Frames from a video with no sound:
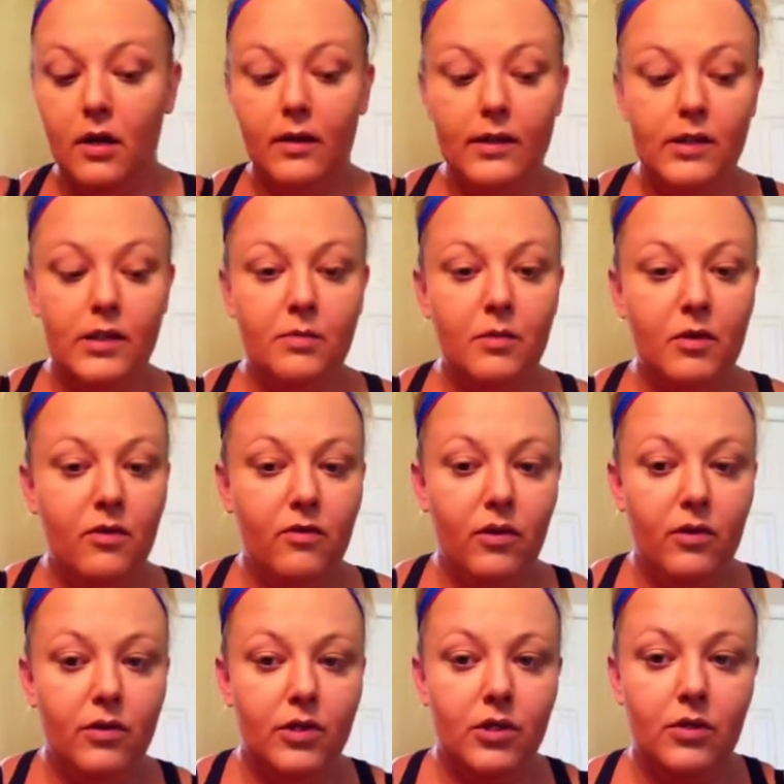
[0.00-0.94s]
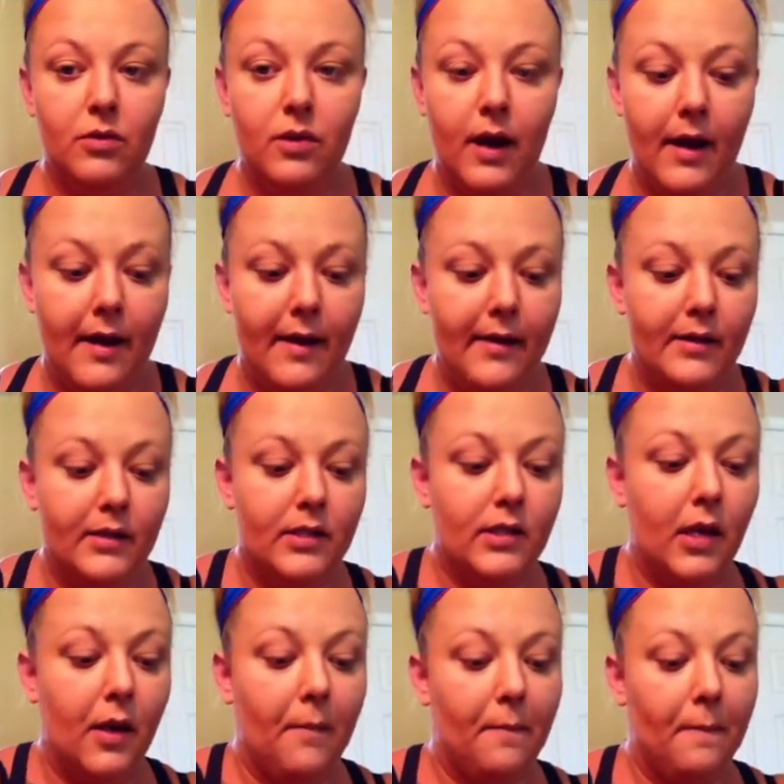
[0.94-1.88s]
Let's move on to
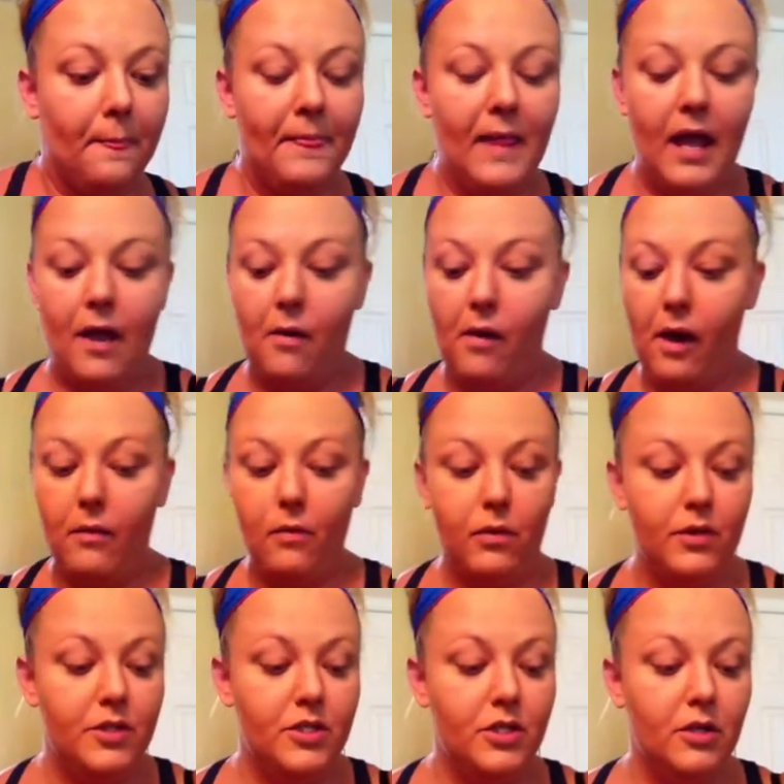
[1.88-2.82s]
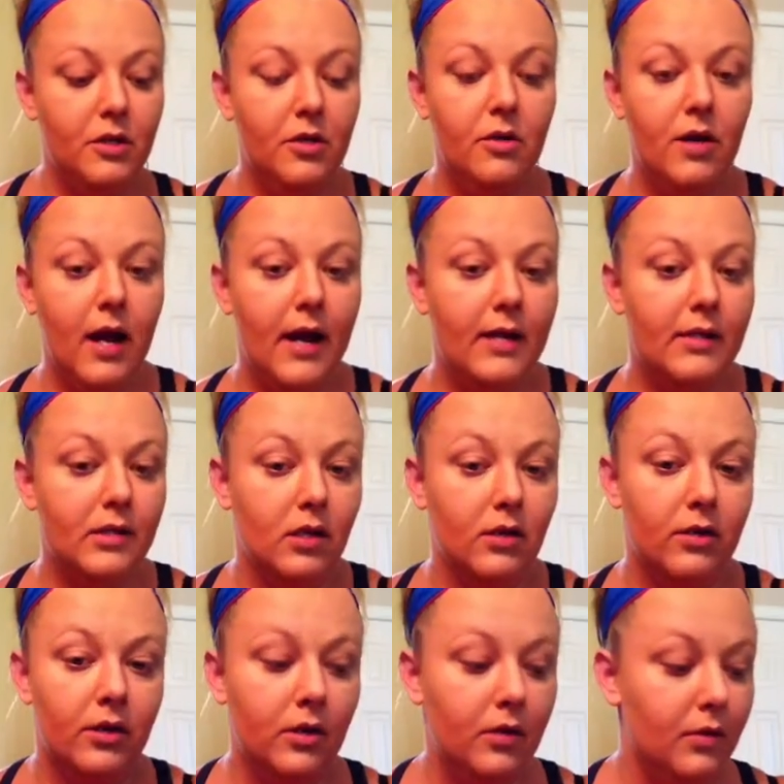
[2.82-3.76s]
eyes. Now, I want to show you guys our
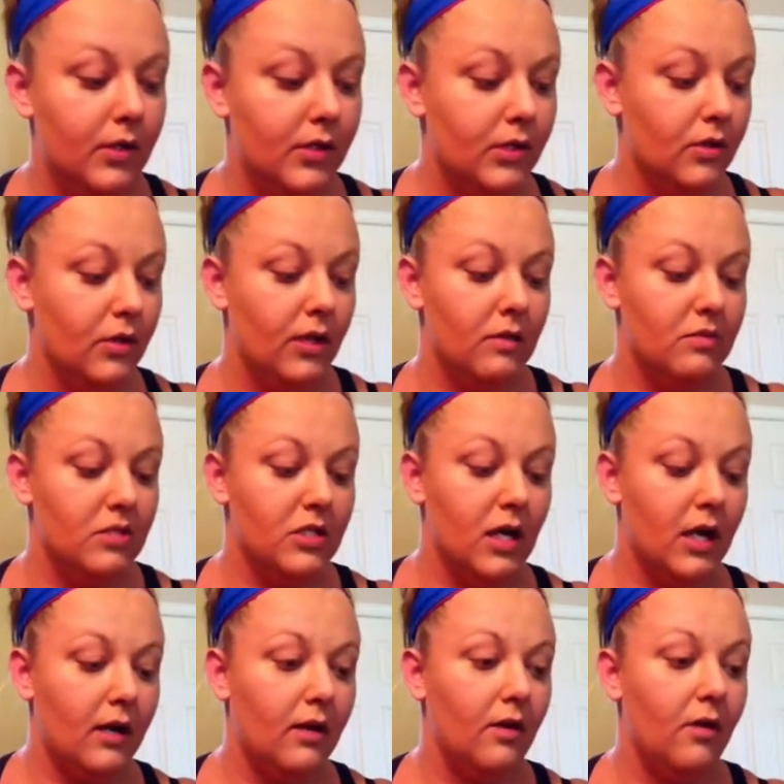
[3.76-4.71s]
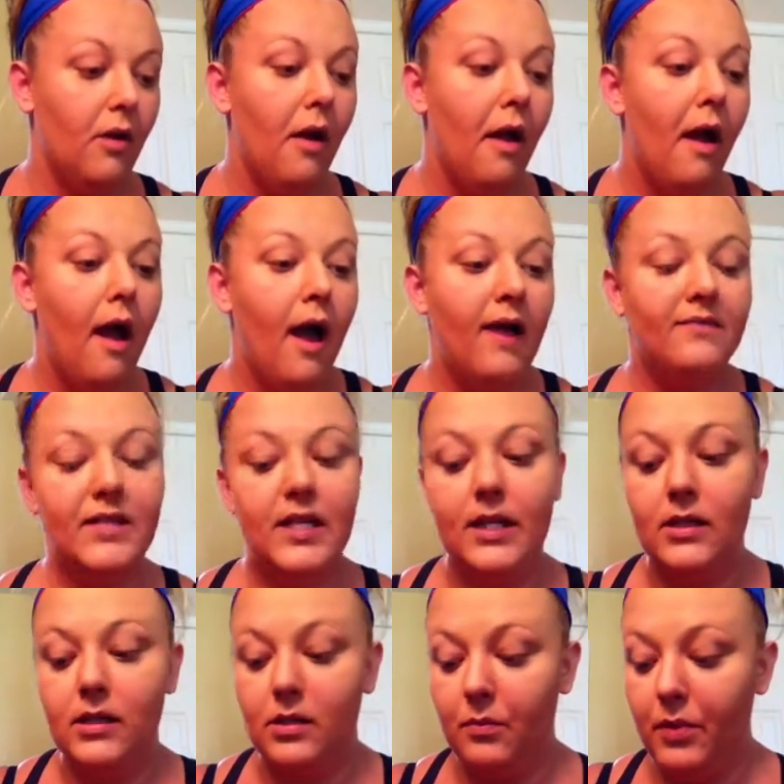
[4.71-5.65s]
newest cream shadow. I've
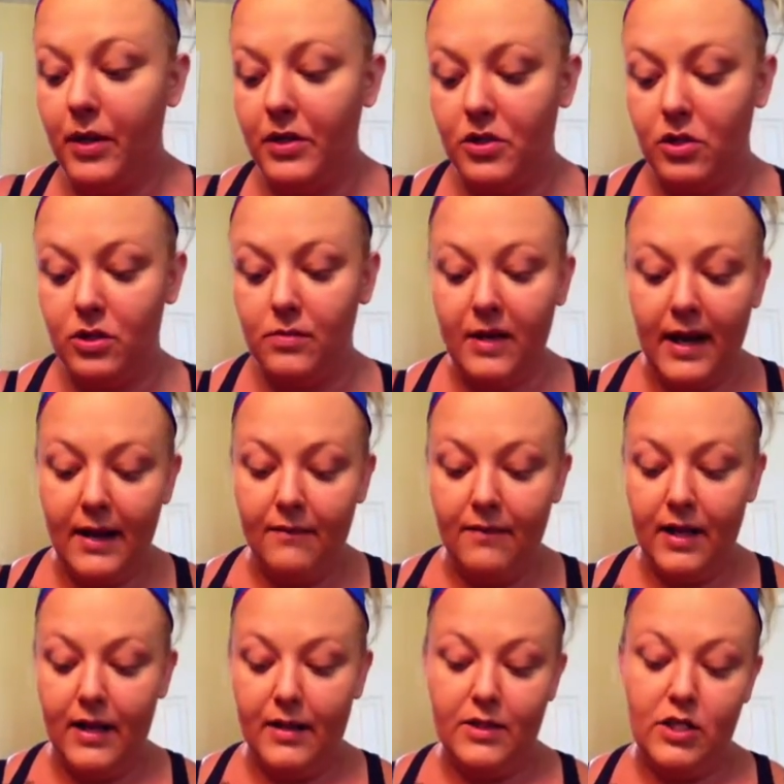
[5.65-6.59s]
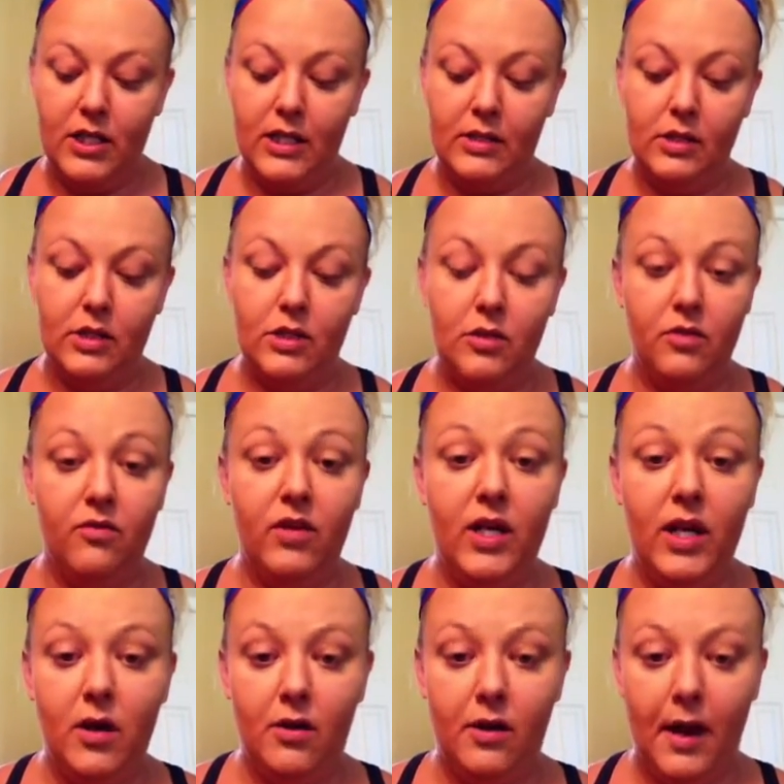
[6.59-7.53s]
taken some pictures, but I haven't had a chance to do a
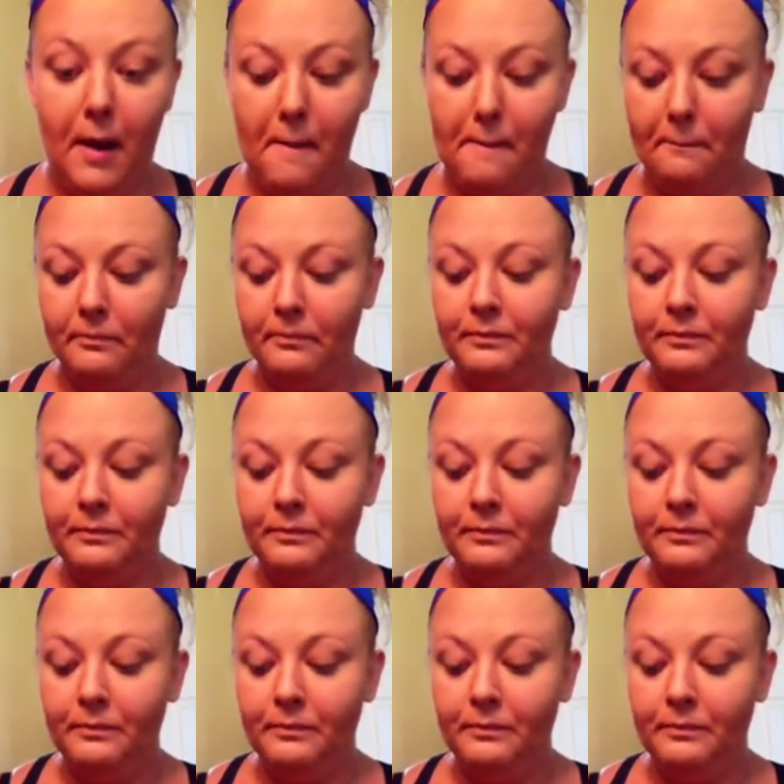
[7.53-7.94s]
video yet.